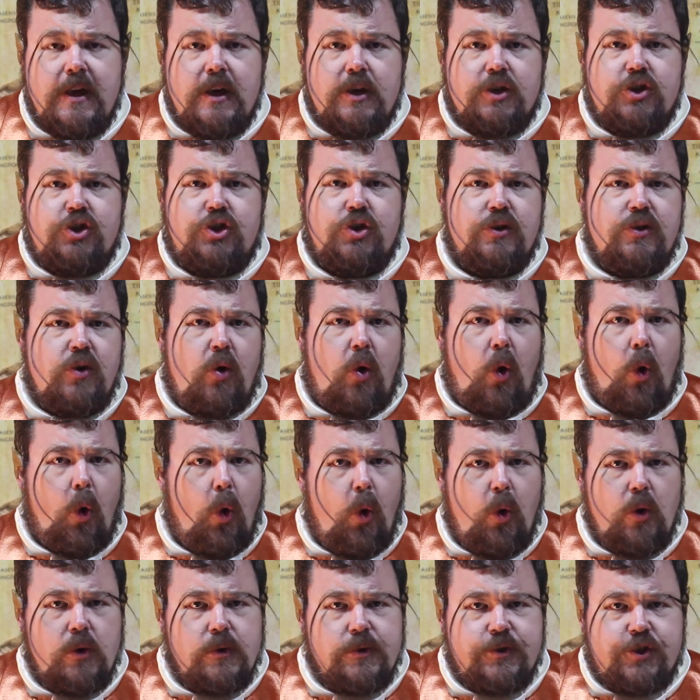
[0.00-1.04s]
Should
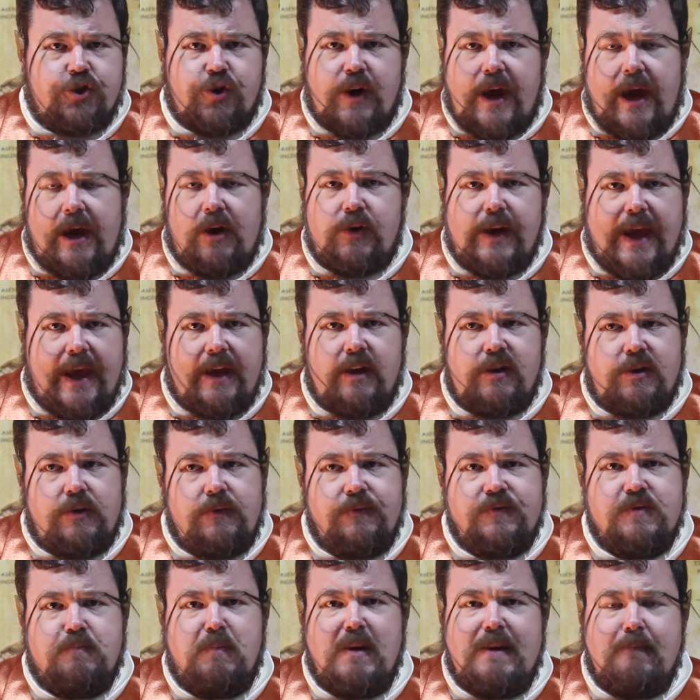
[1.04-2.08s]
all drow
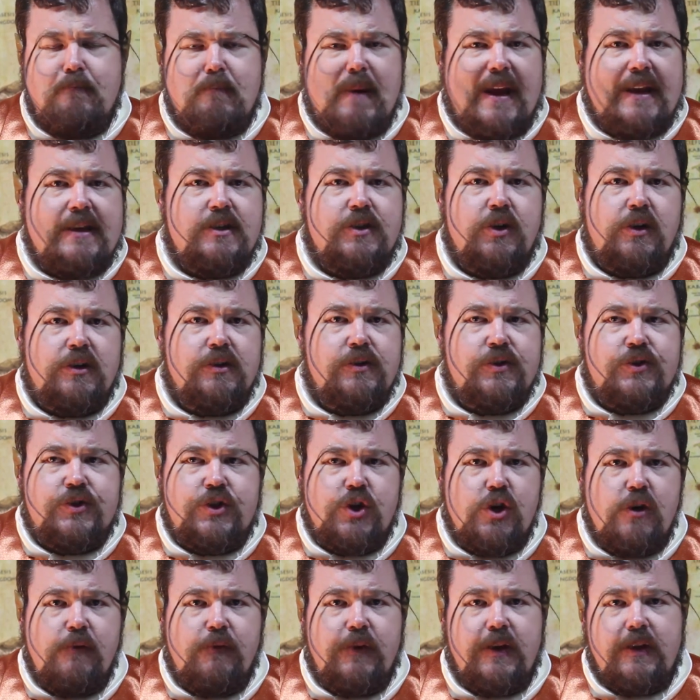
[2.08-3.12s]
elves be bent on
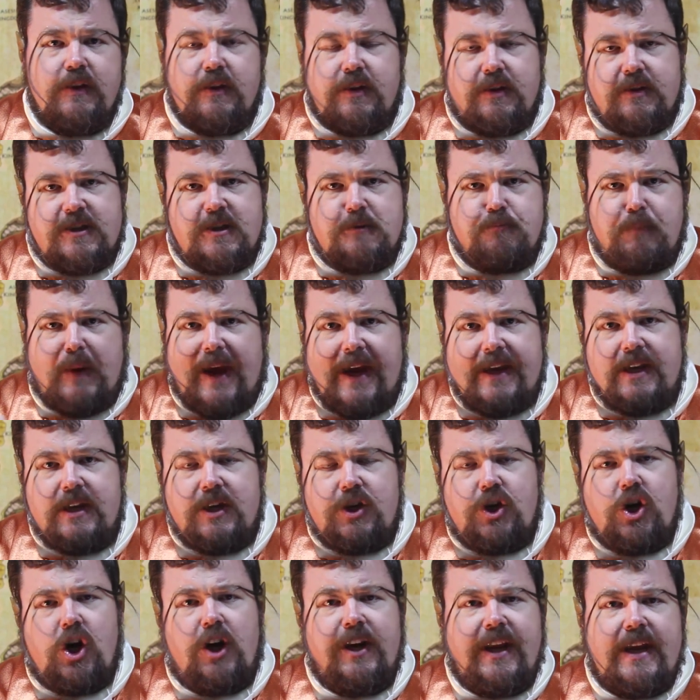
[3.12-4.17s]
serving the spider
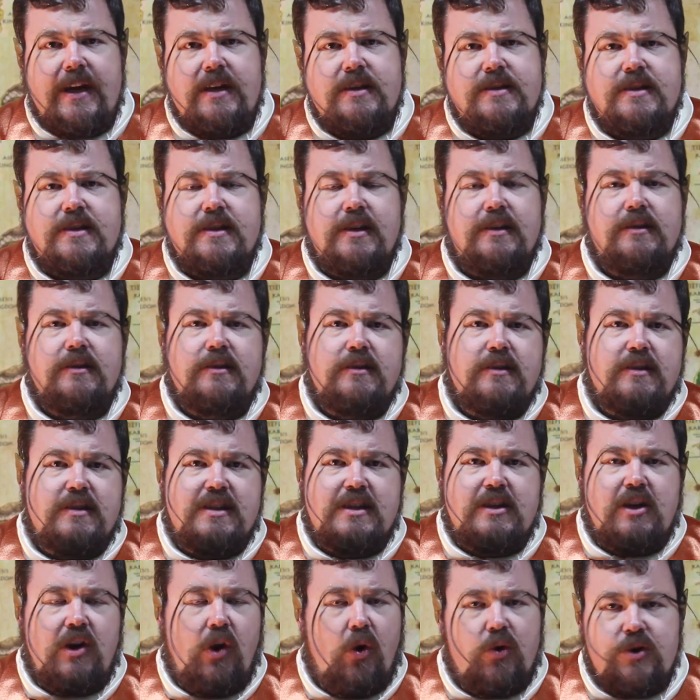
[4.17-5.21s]
goddess and
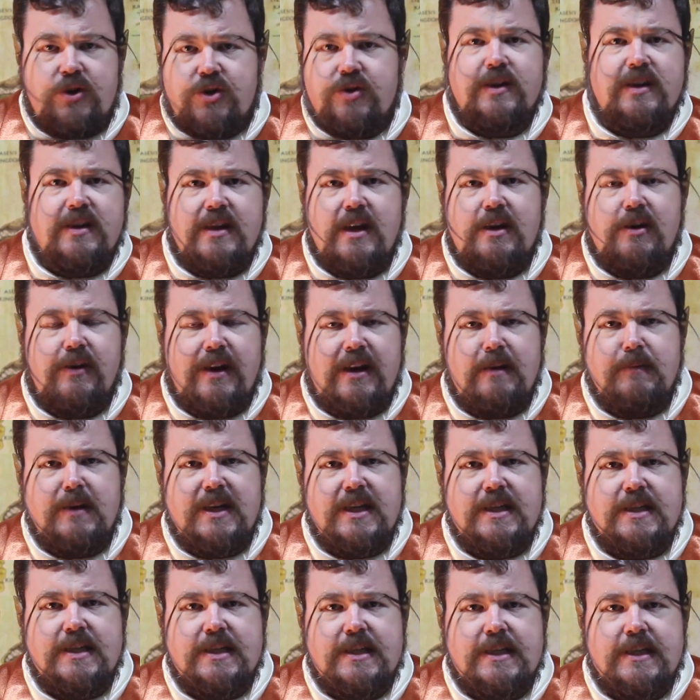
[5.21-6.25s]
slaughtering their
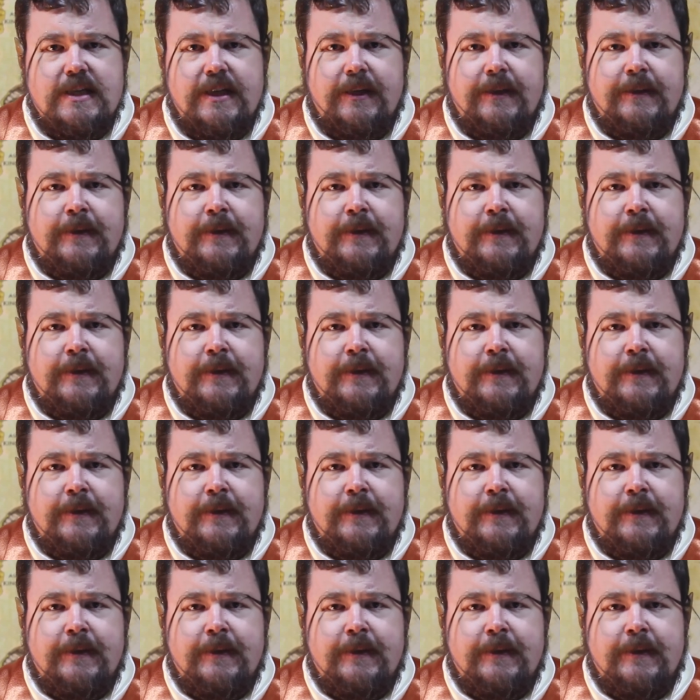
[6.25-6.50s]
enemies?